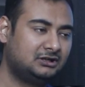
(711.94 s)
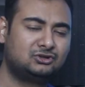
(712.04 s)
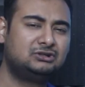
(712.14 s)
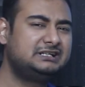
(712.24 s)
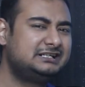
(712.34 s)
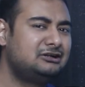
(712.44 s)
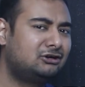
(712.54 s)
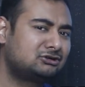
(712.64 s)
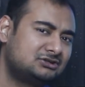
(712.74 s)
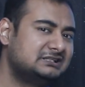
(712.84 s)
Now, it did
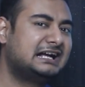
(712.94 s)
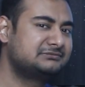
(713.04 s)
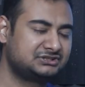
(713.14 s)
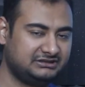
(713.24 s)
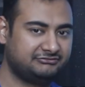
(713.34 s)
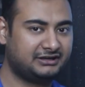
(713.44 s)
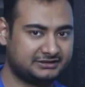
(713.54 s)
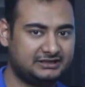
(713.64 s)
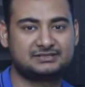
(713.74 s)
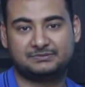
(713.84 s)
not cause that much
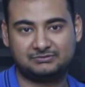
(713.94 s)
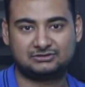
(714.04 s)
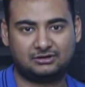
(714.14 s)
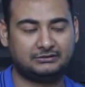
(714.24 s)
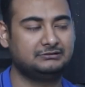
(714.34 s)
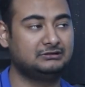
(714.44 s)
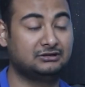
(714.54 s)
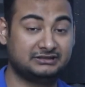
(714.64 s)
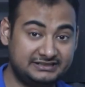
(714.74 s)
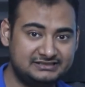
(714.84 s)
effect as people thought.
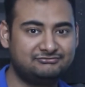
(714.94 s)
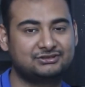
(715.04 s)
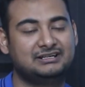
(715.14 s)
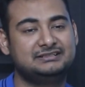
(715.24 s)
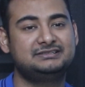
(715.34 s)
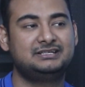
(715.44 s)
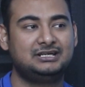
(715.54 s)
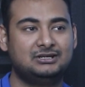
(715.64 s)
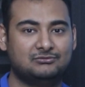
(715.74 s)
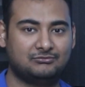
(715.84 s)
Now, the reason for that is
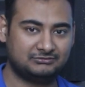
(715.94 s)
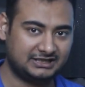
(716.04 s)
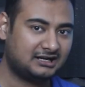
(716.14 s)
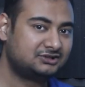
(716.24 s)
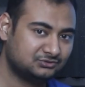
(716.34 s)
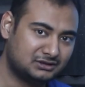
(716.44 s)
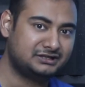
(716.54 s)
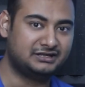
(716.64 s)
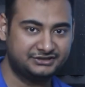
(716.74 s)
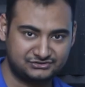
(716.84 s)
there are
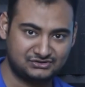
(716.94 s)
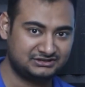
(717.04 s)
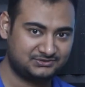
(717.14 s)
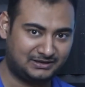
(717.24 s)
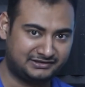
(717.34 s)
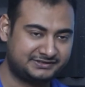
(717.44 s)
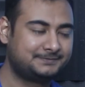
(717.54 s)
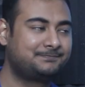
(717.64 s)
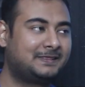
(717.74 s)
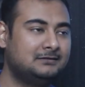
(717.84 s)
200 nations on this
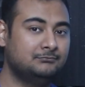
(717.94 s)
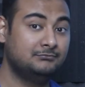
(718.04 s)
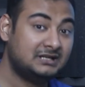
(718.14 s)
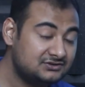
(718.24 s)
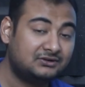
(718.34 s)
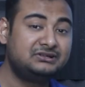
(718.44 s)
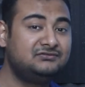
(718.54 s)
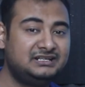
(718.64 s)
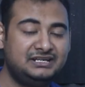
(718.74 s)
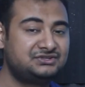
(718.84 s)
planet. Majority
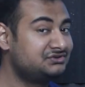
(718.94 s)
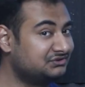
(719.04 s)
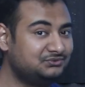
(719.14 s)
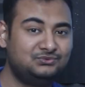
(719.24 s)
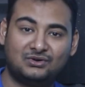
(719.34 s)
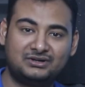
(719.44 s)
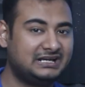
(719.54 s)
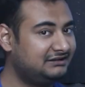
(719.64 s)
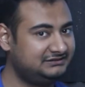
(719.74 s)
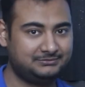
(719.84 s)
of the nations do
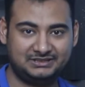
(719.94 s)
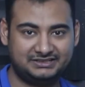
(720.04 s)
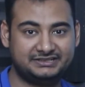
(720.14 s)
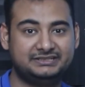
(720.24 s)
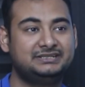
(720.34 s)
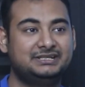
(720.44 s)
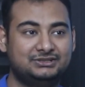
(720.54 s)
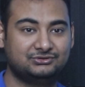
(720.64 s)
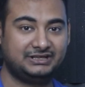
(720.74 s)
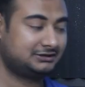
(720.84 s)
not have the ability
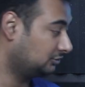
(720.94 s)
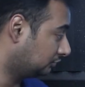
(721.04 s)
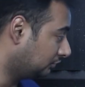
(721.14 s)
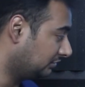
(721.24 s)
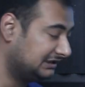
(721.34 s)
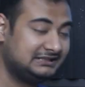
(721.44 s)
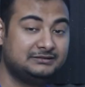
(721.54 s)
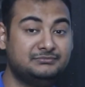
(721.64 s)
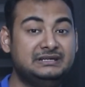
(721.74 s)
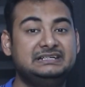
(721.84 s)
to take crude oil,
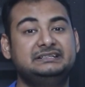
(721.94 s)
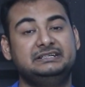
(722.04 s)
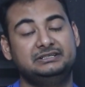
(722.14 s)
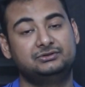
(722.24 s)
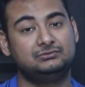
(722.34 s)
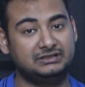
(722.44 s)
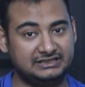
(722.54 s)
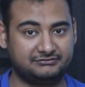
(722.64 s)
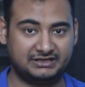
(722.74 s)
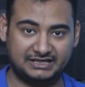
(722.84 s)
make it into
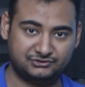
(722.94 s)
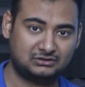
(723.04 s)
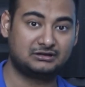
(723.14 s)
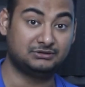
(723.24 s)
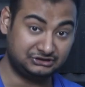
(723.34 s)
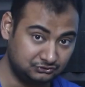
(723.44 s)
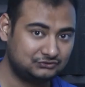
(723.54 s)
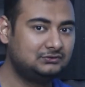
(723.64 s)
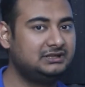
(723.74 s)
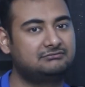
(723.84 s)
liquid hydrocarbon,
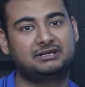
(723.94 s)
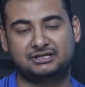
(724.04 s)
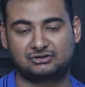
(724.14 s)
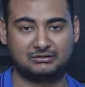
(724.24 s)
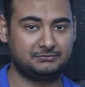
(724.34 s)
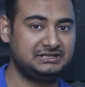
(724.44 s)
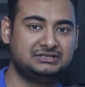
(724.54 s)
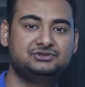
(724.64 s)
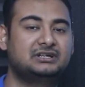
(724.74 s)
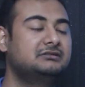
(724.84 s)
useful liquid hydrocarbon,
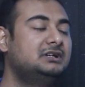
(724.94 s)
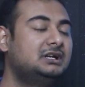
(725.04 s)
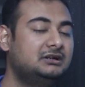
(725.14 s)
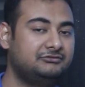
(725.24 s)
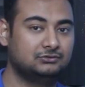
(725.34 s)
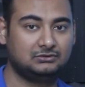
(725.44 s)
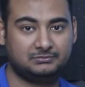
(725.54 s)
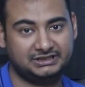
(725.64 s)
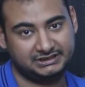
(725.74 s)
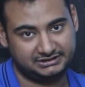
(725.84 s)
be it jet
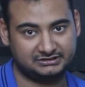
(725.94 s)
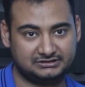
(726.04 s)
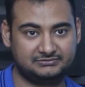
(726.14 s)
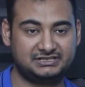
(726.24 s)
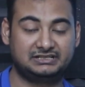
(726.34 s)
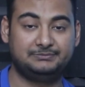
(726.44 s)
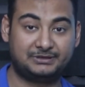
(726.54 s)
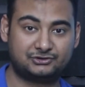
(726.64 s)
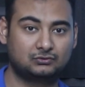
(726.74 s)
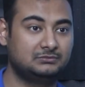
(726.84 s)
fuel, be it uh, basically
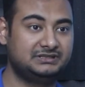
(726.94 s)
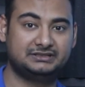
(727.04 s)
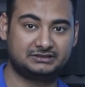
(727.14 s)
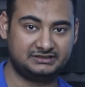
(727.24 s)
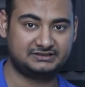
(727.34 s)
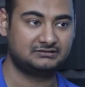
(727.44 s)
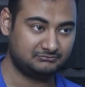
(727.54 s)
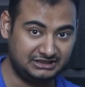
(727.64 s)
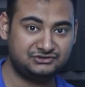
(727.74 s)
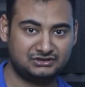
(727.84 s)
petrol, be it
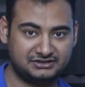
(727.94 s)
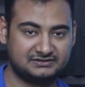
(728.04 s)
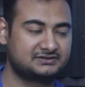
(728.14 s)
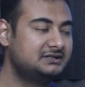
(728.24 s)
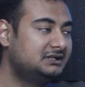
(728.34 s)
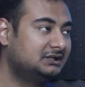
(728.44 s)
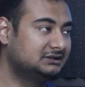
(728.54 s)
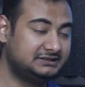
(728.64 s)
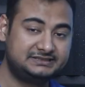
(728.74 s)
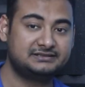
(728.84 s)
diesel, engine diesels.
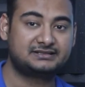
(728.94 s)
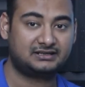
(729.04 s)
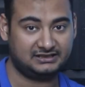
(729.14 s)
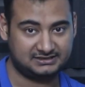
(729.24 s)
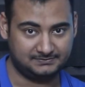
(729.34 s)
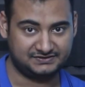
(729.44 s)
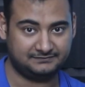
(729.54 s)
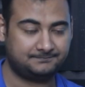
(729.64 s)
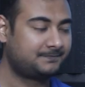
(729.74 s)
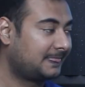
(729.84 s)
Uh, these things are
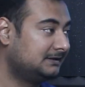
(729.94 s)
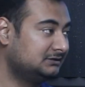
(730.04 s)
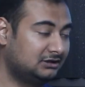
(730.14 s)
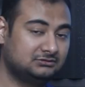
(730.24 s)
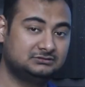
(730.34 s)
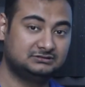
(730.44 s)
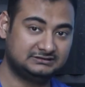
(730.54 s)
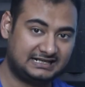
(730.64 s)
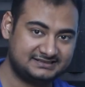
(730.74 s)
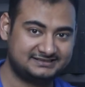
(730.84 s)
expensive. Now,
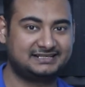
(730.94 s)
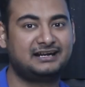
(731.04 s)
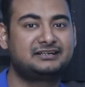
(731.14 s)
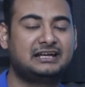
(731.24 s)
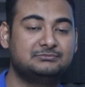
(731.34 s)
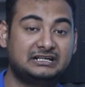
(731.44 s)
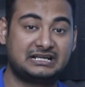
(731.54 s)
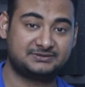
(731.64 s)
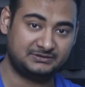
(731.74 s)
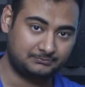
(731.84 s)
that's a second cap
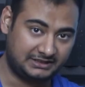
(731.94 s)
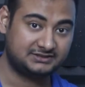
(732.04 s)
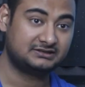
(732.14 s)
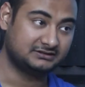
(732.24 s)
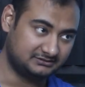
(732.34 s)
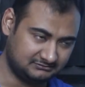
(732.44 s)
that has been placed,